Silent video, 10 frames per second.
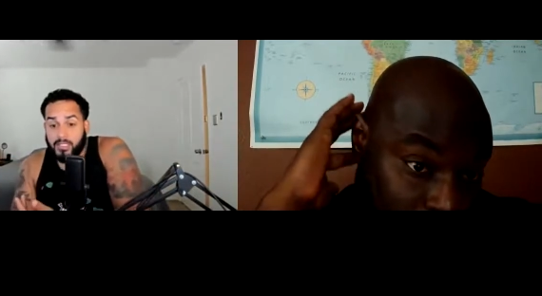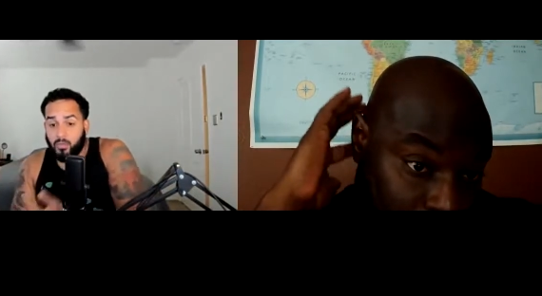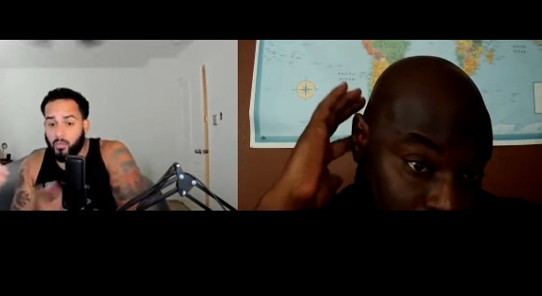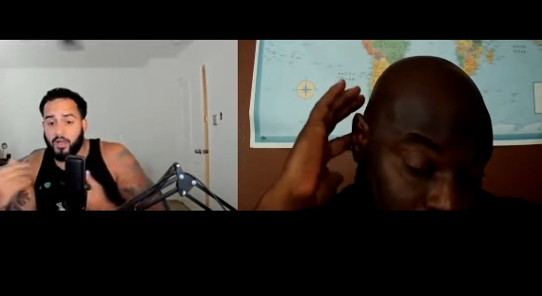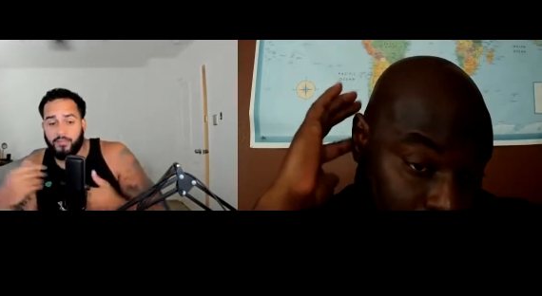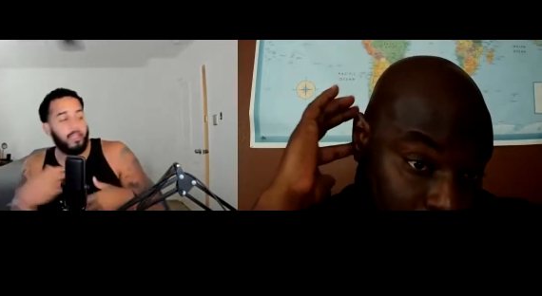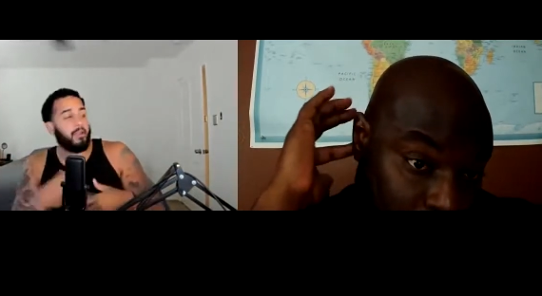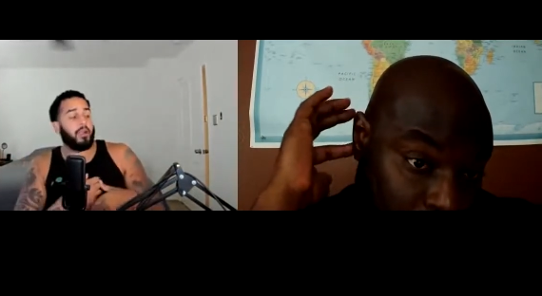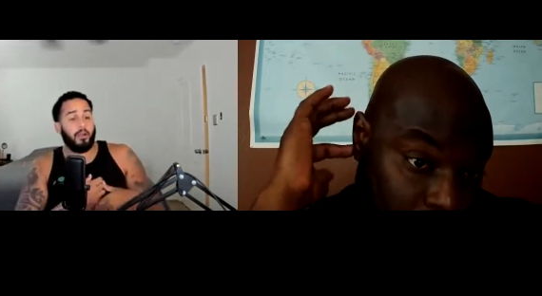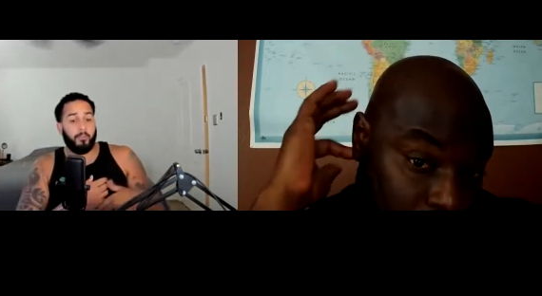Speaker 1: while they're
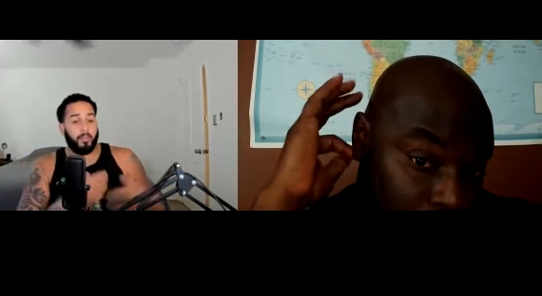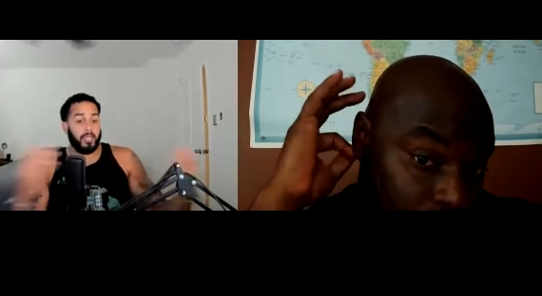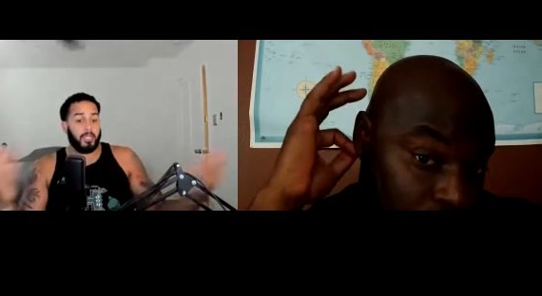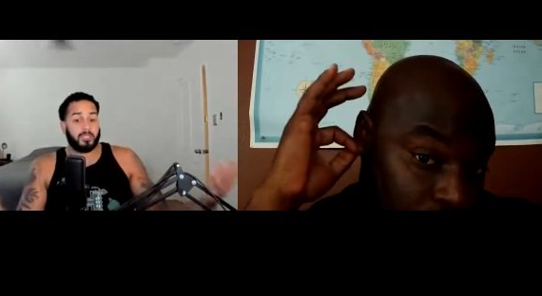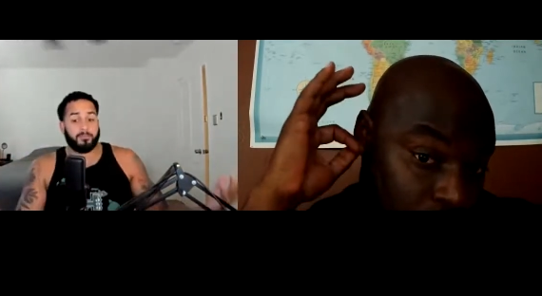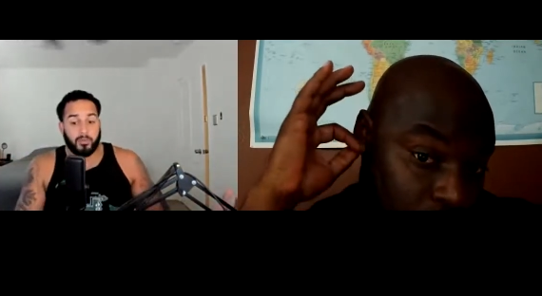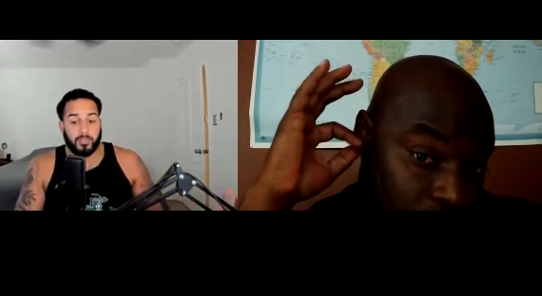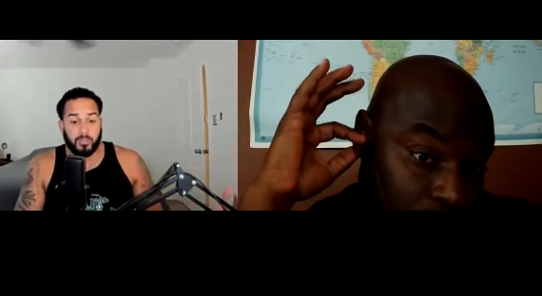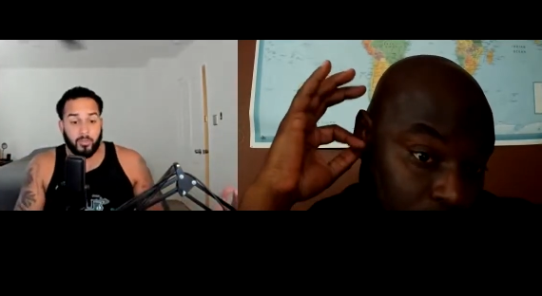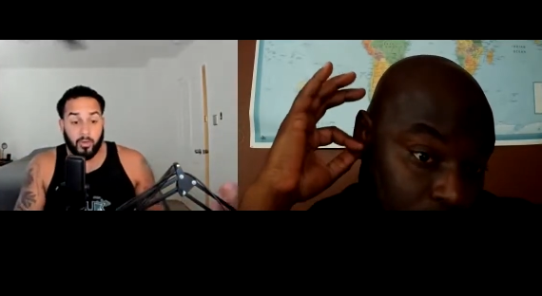completely exposed to
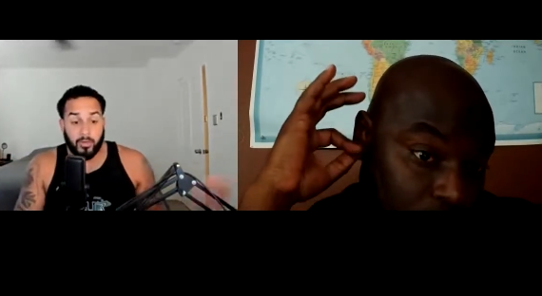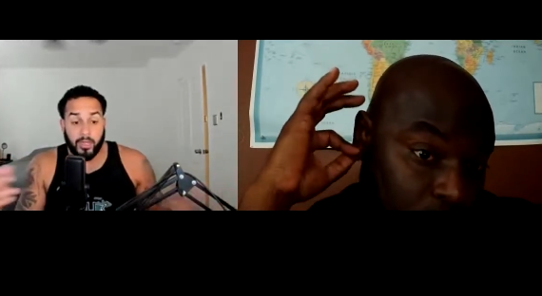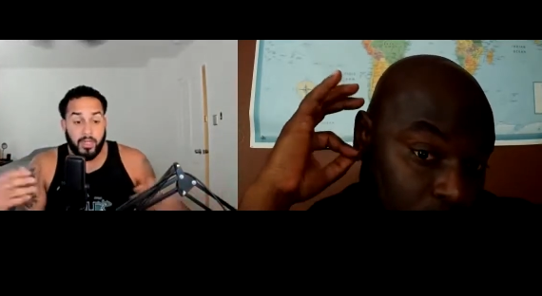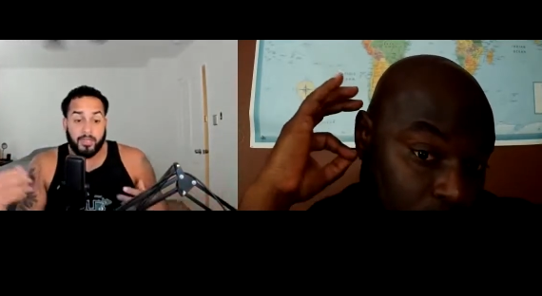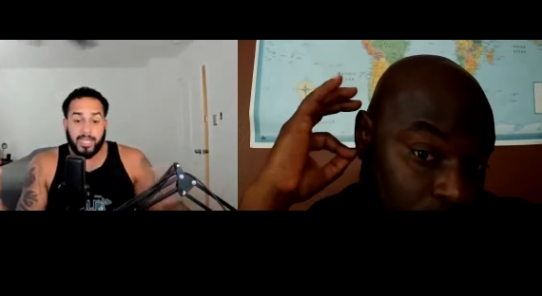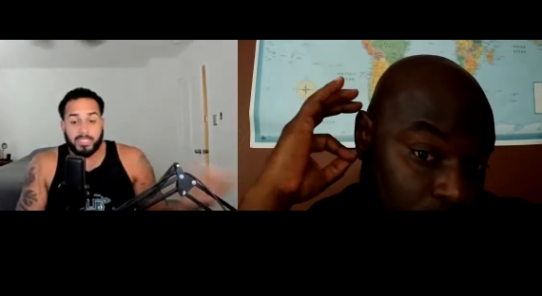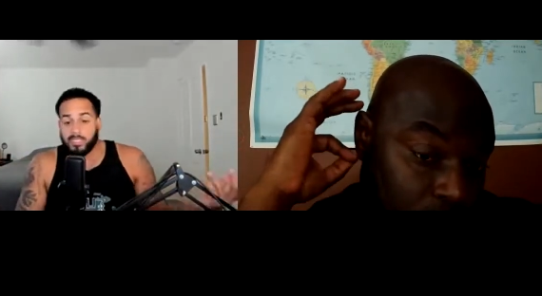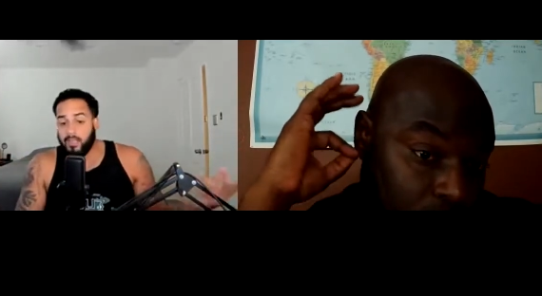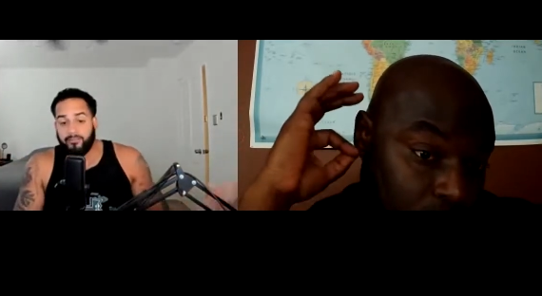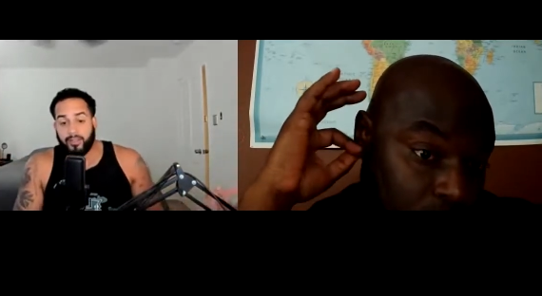the world, that's
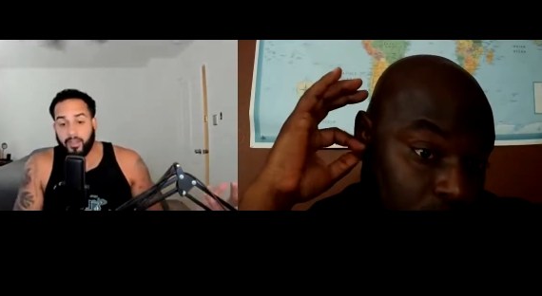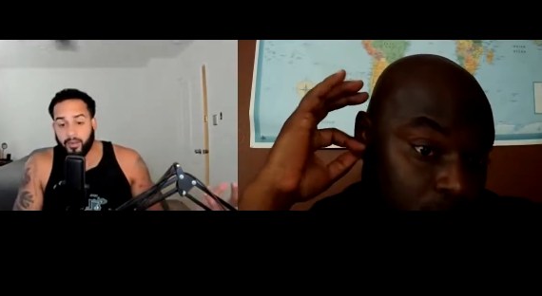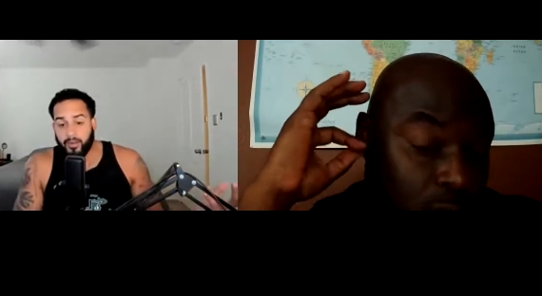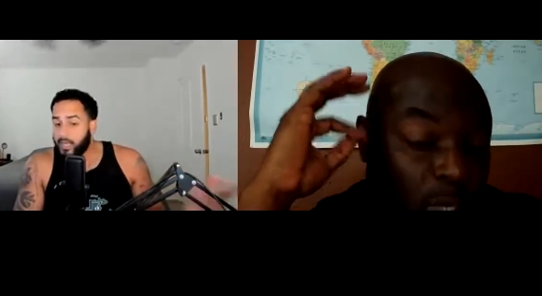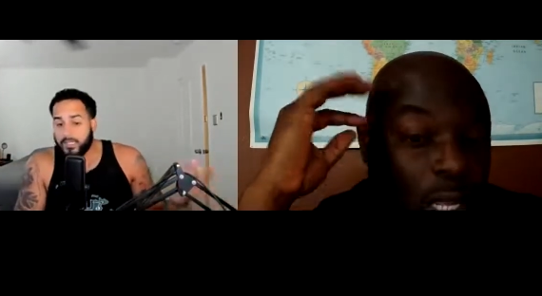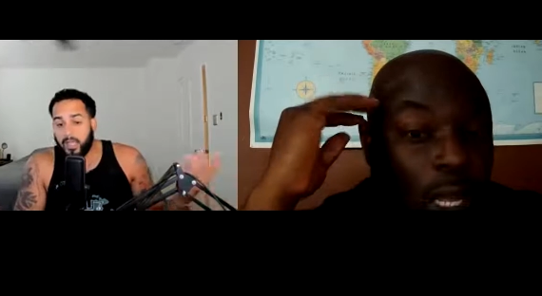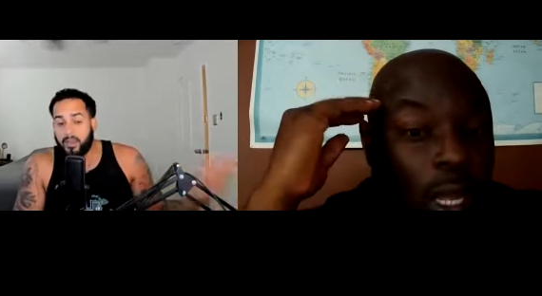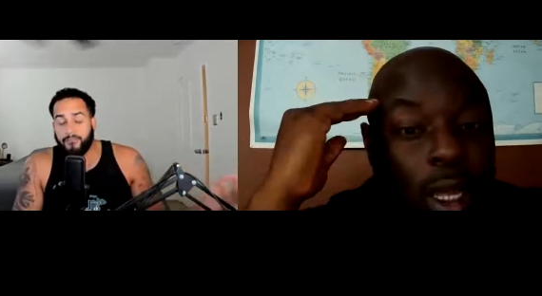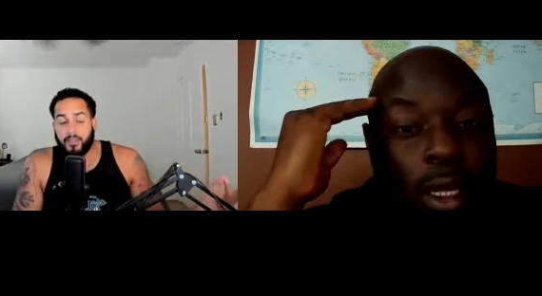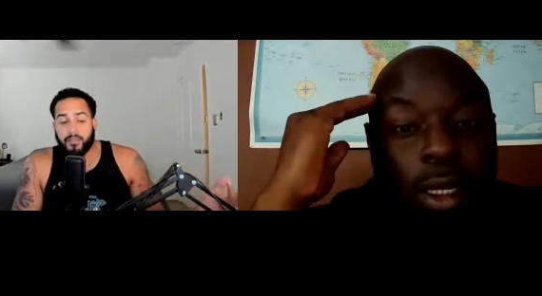not fair. That's not a
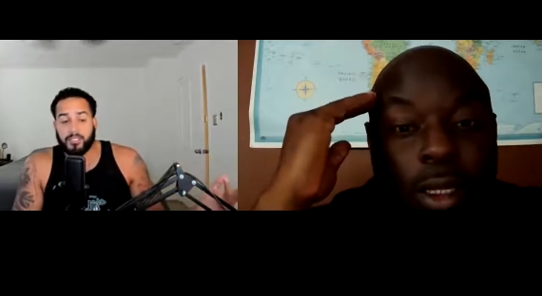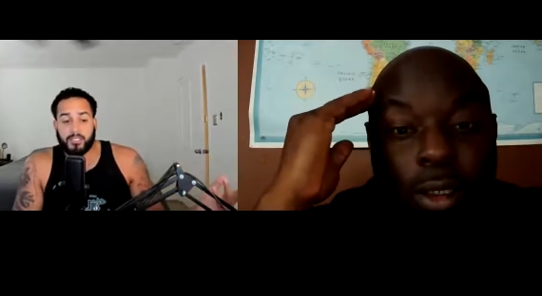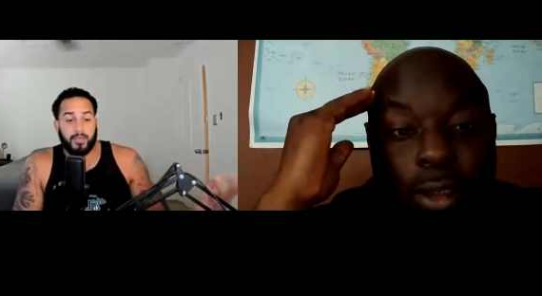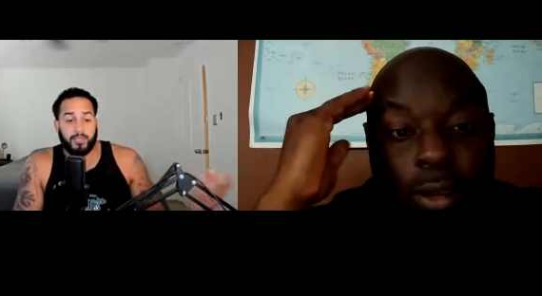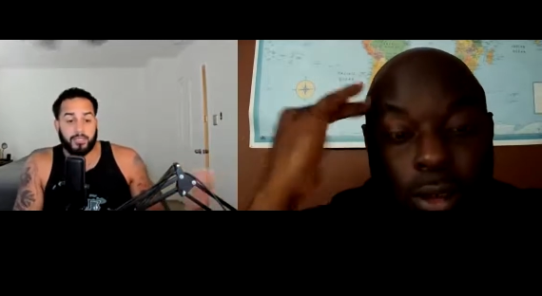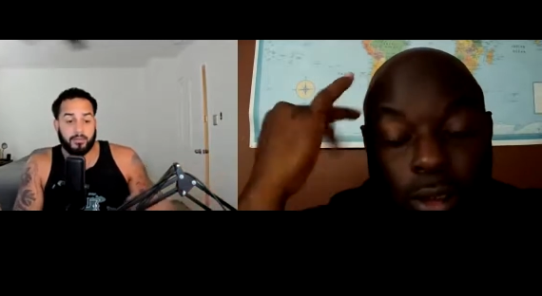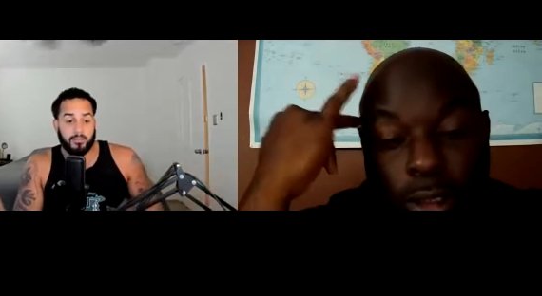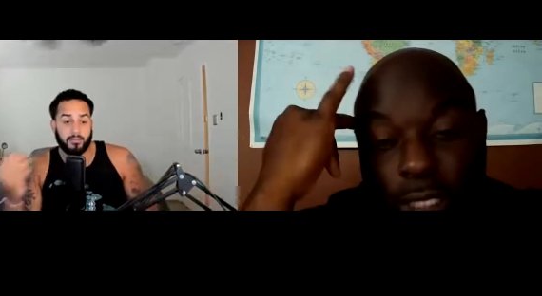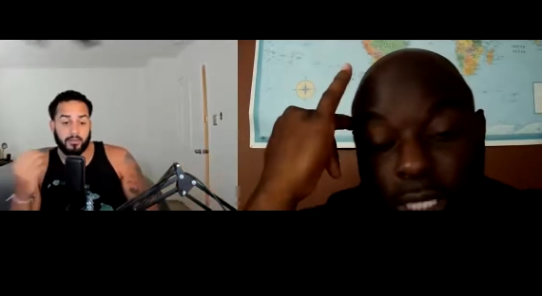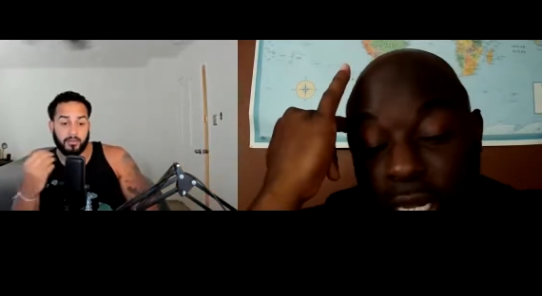fair situation.
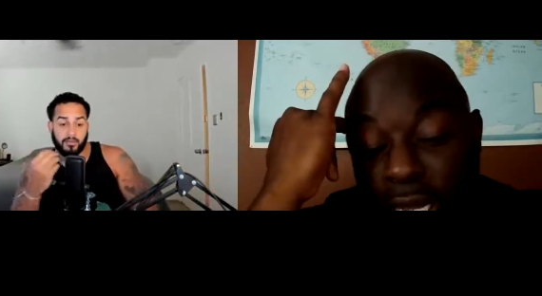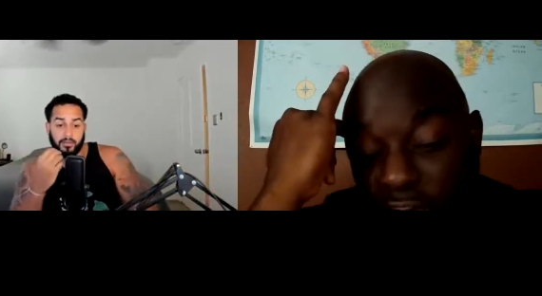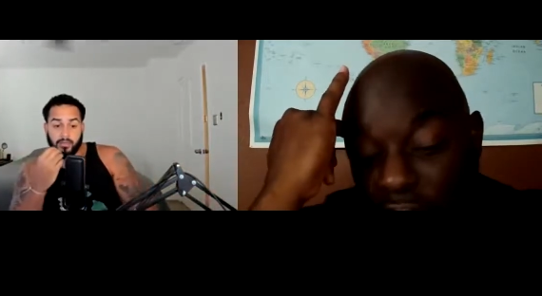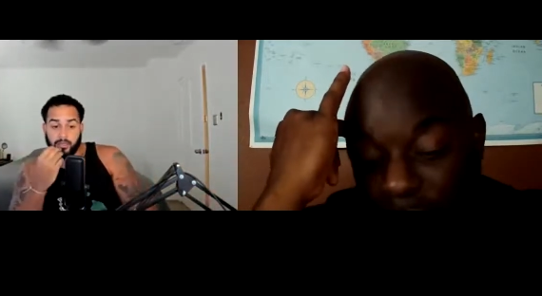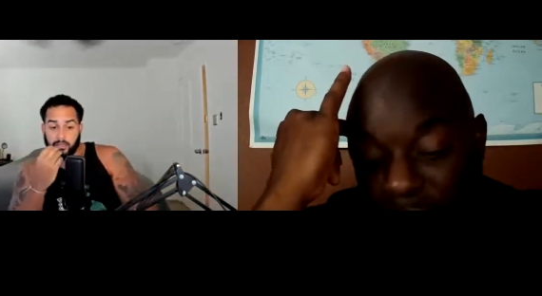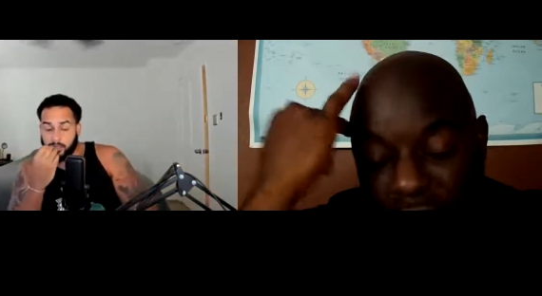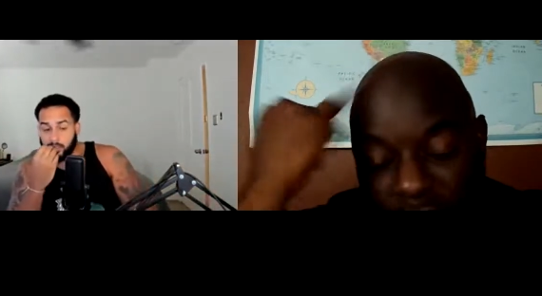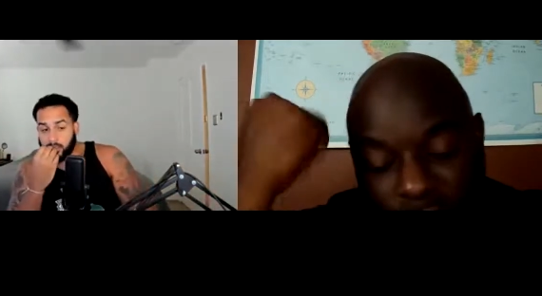
Speaker 2: Yeah. I mean, I